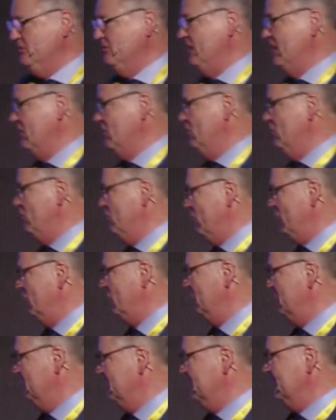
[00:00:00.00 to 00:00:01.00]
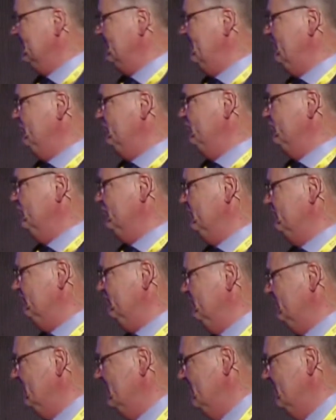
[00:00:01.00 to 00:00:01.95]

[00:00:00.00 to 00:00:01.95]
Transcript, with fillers: You can go all the way down to just